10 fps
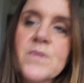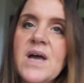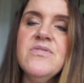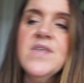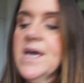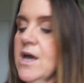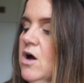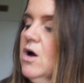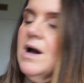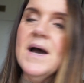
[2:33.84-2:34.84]
and they are
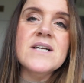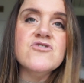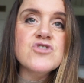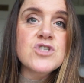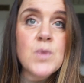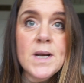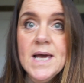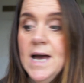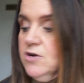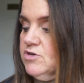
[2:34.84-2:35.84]
one hundred and twenty
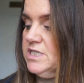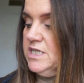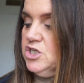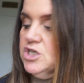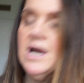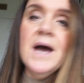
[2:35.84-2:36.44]
calories each,